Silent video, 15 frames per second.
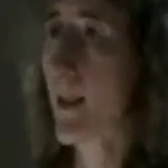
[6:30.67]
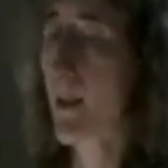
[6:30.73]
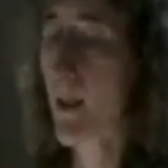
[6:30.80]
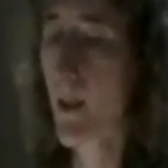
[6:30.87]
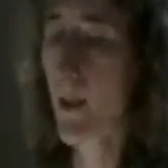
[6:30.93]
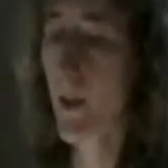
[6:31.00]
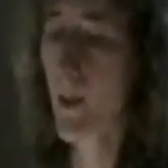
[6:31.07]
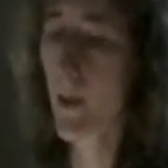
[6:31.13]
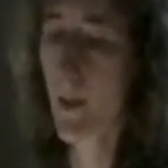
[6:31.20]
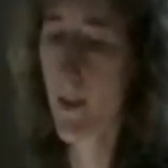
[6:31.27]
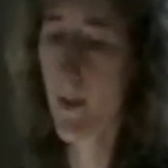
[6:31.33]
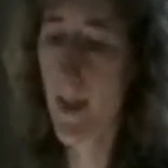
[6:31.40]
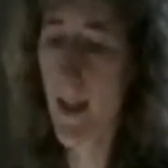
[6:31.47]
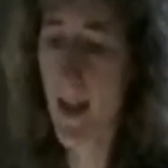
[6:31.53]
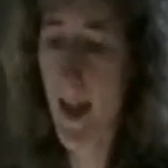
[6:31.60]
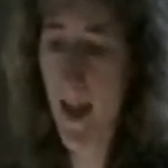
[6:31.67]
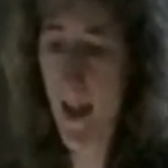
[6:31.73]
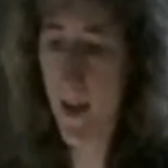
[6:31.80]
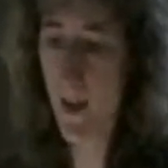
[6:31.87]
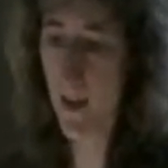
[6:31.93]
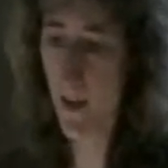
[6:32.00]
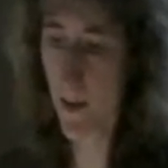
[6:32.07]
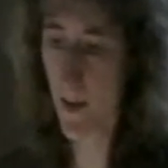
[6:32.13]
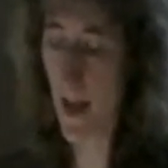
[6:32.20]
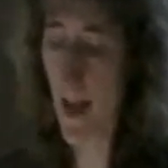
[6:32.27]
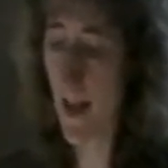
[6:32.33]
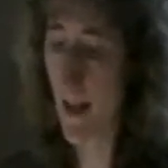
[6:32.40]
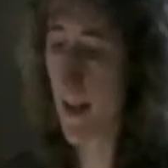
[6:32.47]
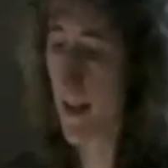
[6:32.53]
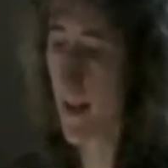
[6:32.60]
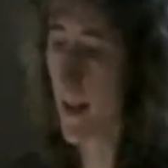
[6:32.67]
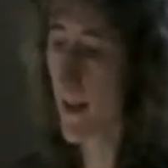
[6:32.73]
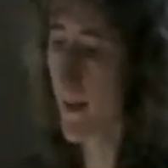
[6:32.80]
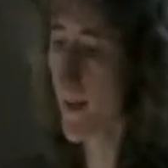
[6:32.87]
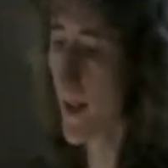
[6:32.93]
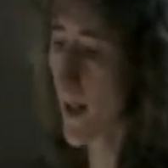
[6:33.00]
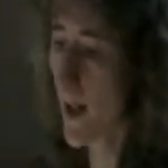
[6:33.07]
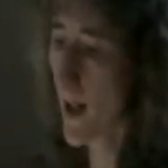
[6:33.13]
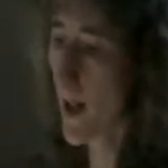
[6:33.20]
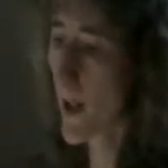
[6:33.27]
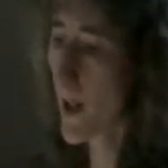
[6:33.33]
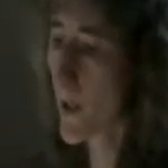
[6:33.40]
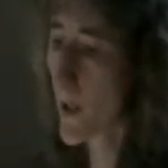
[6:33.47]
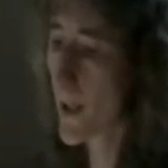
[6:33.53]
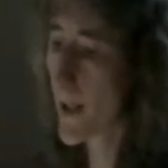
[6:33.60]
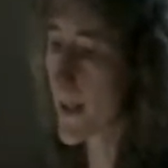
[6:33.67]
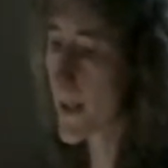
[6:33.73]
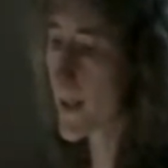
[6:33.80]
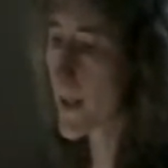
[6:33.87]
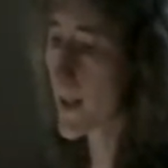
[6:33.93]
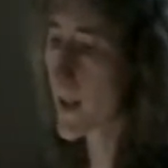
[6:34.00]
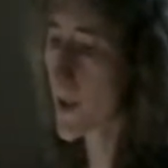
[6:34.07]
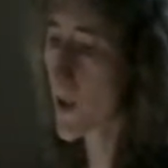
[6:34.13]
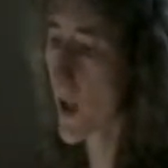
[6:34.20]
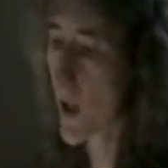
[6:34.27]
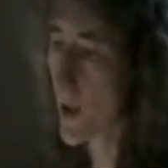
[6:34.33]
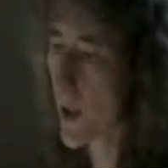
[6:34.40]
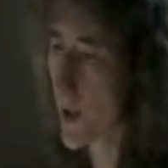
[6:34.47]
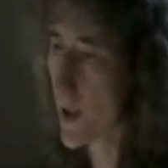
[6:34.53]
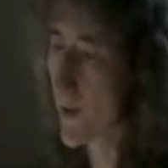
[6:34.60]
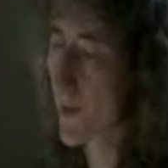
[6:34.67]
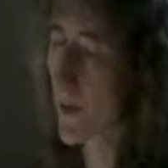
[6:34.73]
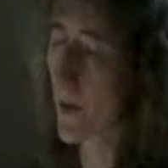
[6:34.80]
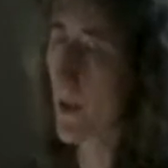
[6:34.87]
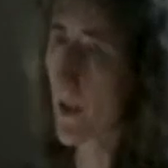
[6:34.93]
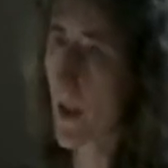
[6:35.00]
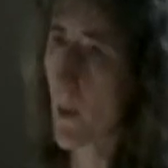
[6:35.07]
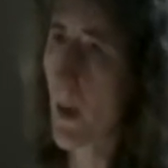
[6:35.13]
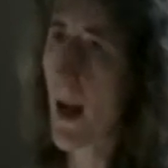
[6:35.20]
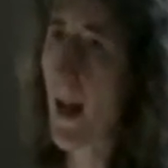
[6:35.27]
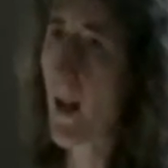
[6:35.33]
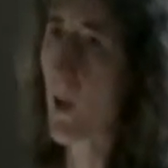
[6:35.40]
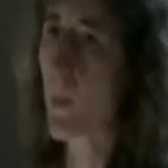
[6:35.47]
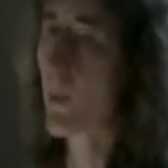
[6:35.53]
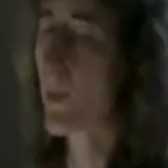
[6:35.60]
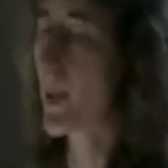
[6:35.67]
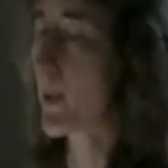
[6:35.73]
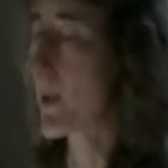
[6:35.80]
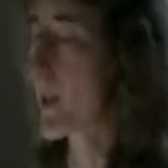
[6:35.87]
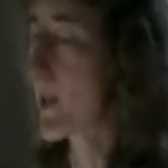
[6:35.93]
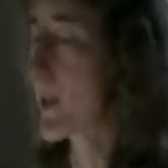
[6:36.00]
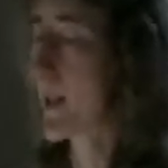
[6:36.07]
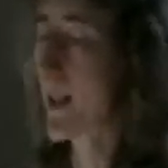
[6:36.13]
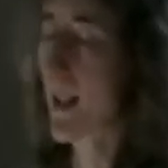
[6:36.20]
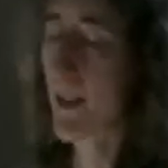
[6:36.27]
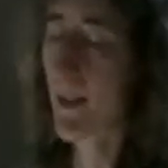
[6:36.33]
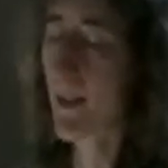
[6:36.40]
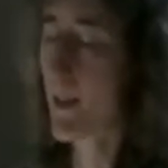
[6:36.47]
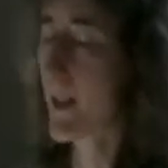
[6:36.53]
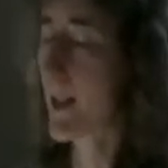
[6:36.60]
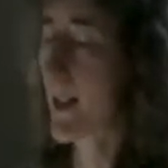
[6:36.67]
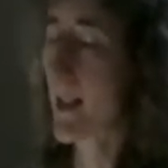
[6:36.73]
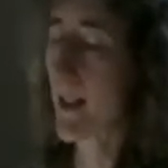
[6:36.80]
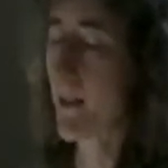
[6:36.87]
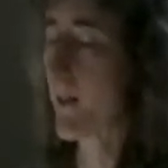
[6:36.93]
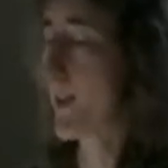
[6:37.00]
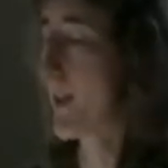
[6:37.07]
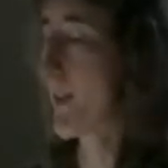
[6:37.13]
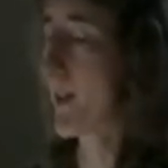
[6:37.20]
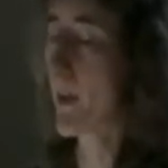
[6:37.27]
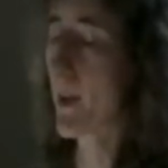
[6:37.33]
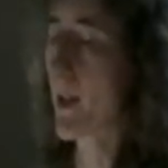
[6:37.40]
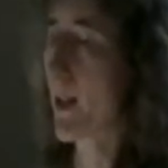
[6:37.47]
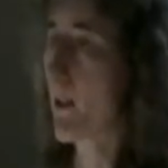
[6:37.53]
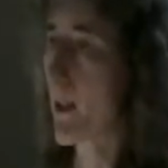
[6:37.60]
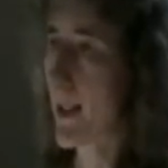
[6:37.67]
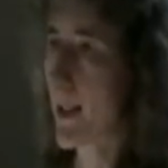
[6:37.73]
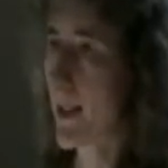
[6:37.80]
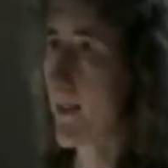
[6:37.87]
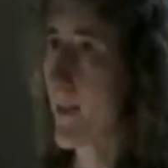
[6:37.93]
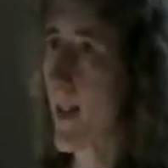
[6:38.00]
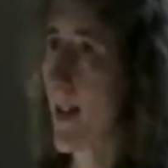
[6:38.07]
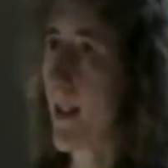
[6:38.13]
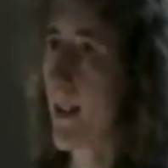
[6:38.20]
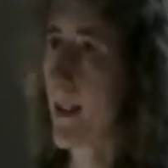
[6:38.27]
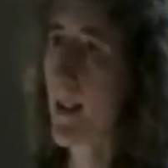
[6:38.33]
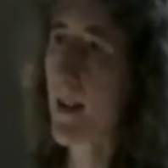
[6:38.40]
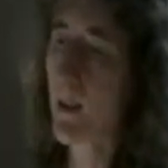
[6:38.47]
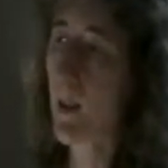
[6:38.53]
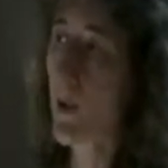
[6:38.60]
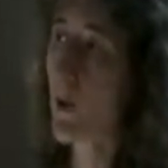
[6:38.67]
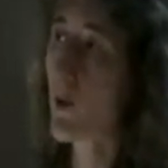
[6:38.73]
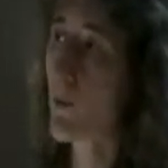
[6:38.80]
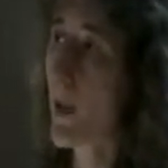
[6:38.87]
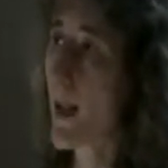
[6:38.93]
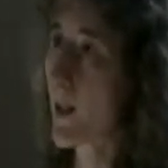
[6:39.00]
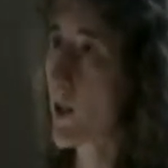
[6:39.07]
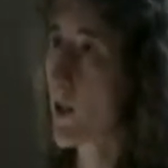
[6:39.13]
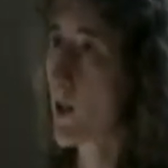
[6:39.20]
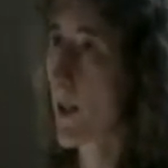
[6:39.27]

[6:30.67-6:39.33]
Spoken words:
So the vet had us give her insulin injections for a little while, but we could never get it very well rectified. I guess it was too much.